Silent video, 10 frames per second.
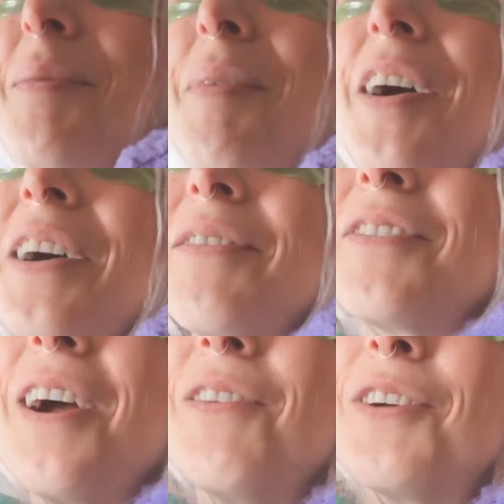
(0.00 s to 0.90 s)
But
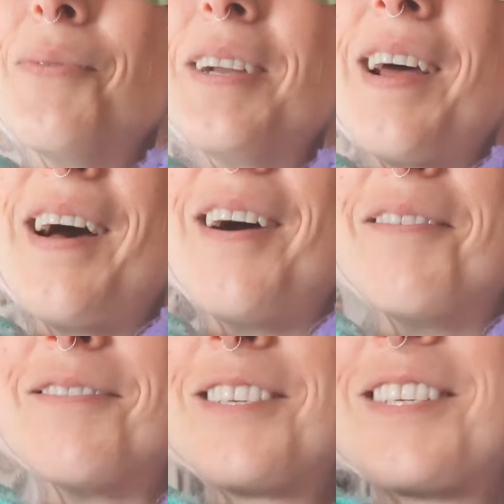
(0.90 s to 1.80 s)
for everyone
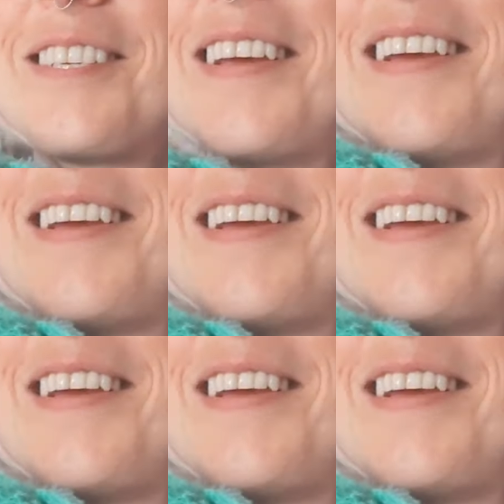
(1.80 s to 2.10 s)
else,